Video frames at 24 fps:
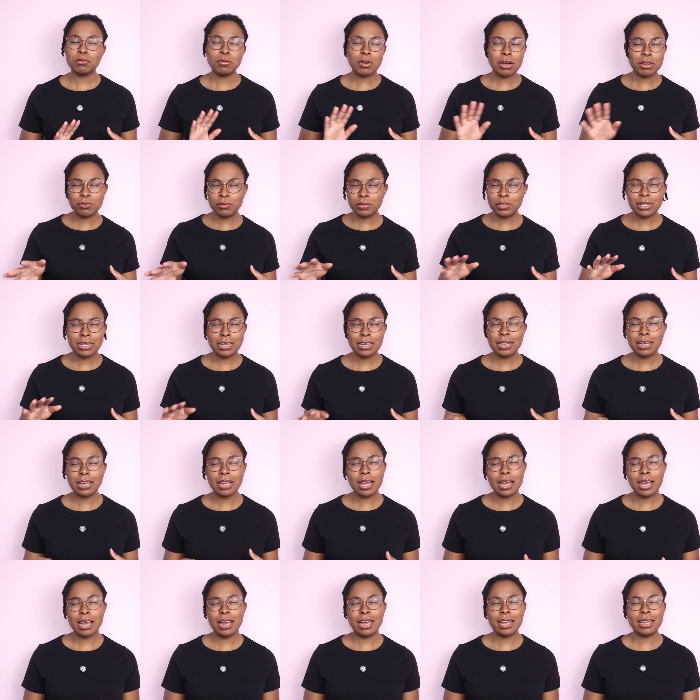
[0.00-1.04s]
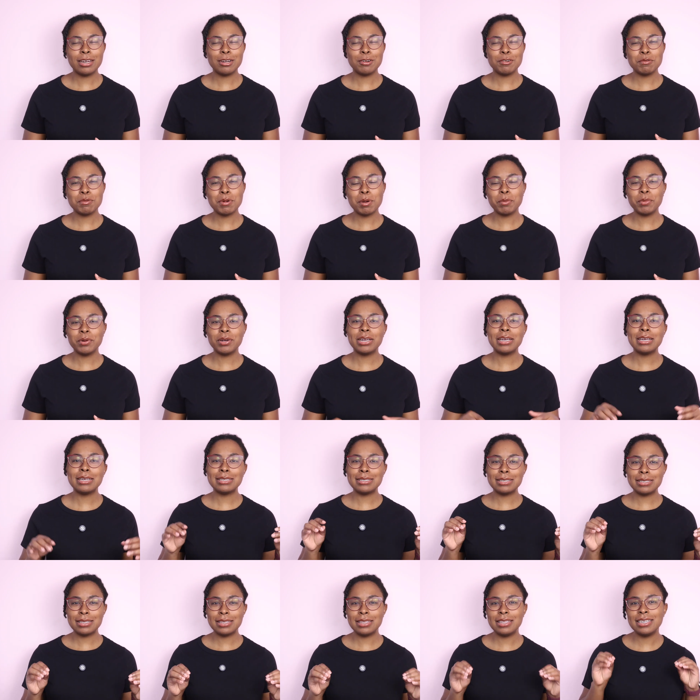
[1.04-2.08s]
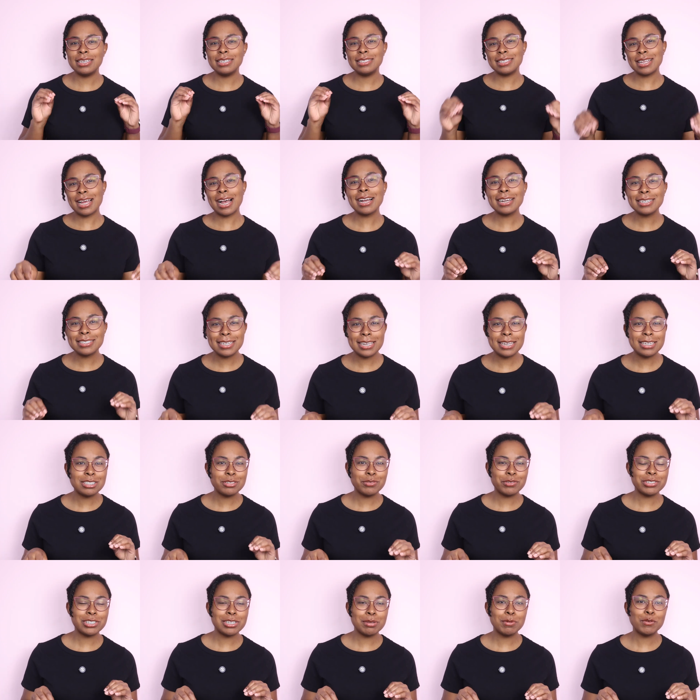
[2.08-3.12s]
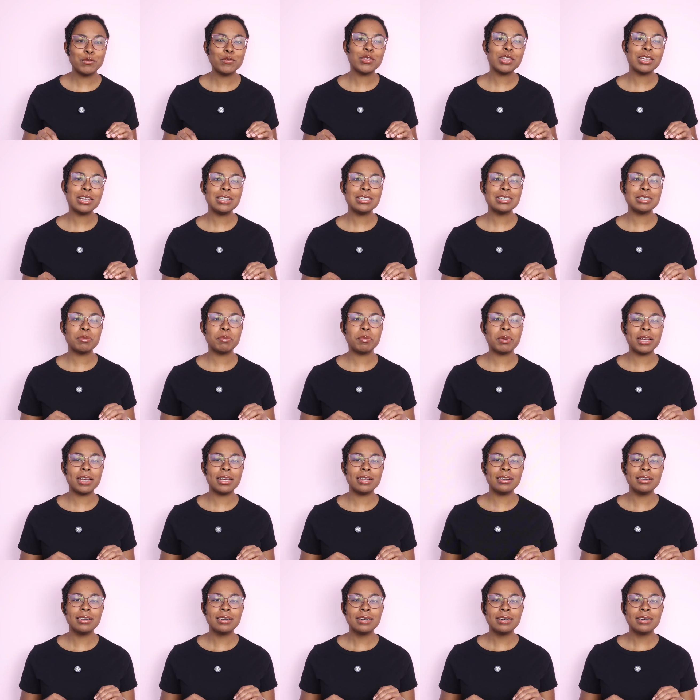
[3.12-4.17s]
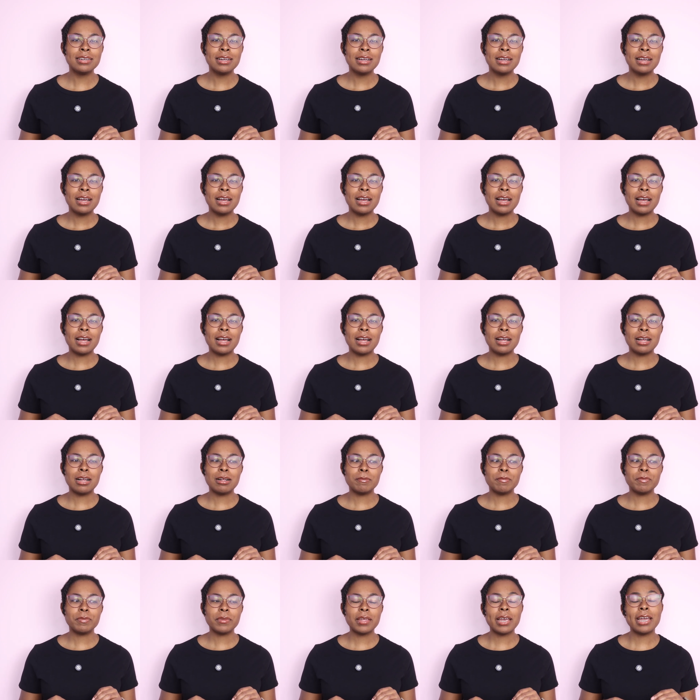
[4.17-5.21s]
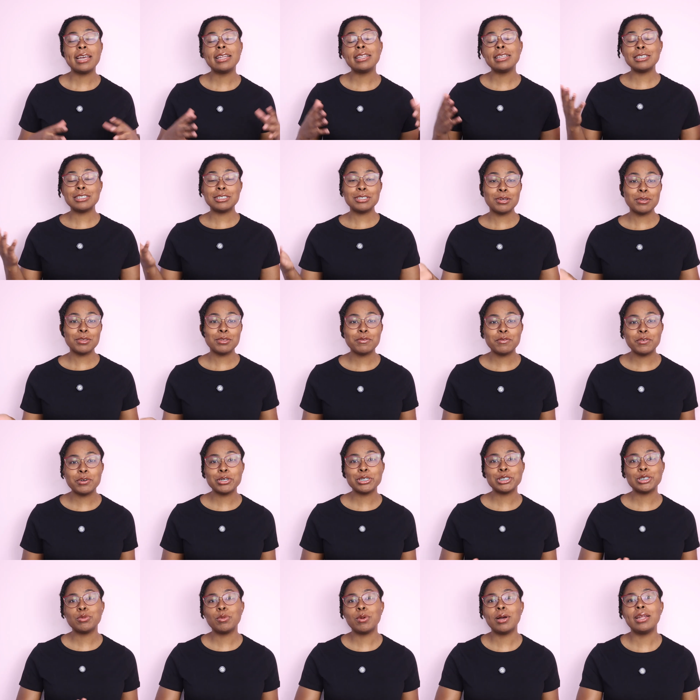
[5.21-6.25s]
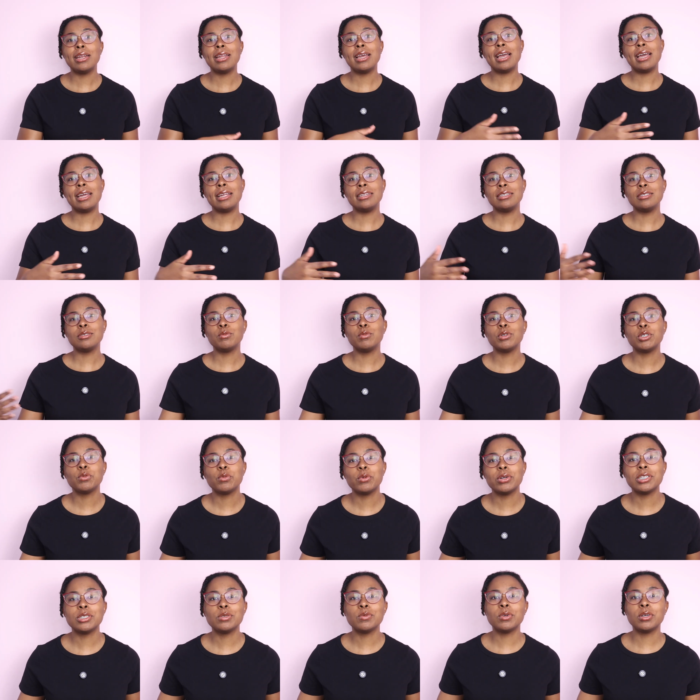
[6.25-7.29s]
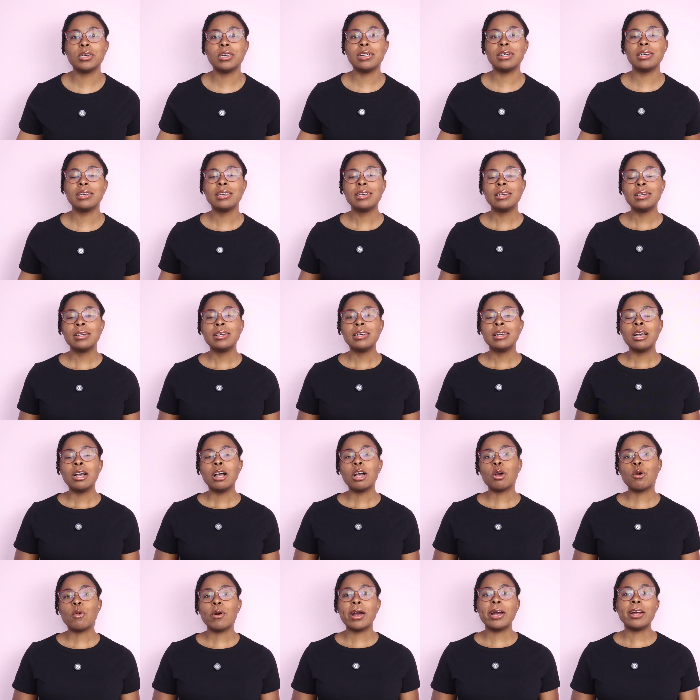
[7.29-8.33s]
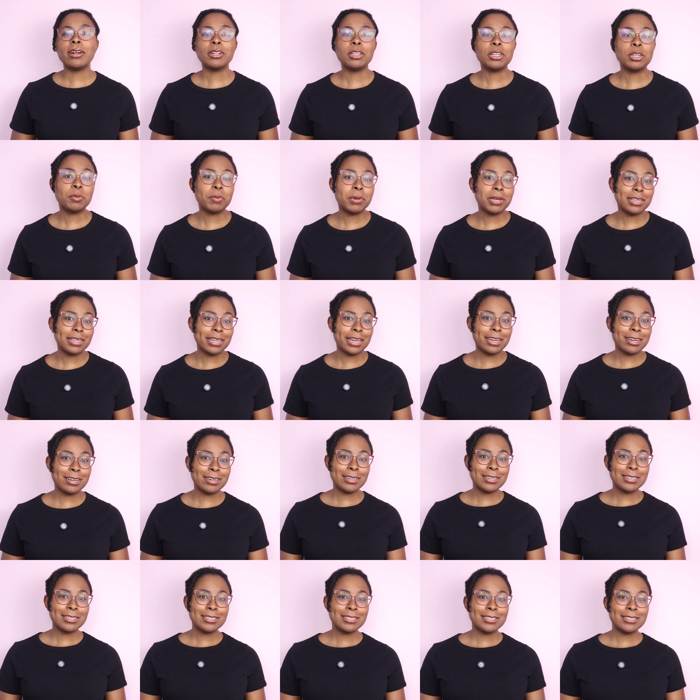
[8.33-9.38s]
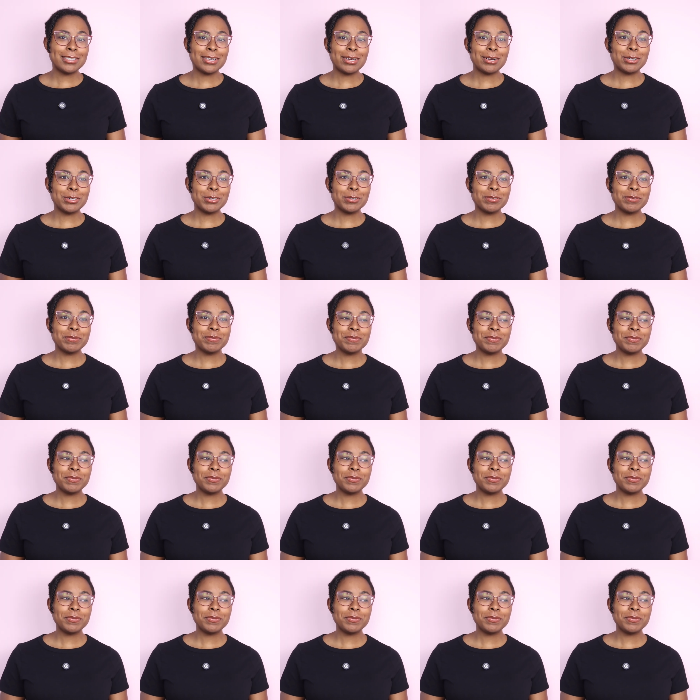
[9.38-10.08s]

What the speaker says: roughly. I don't remember the exact dates for some of these, but I at least know the first one and which ones were acquired a little bit later. So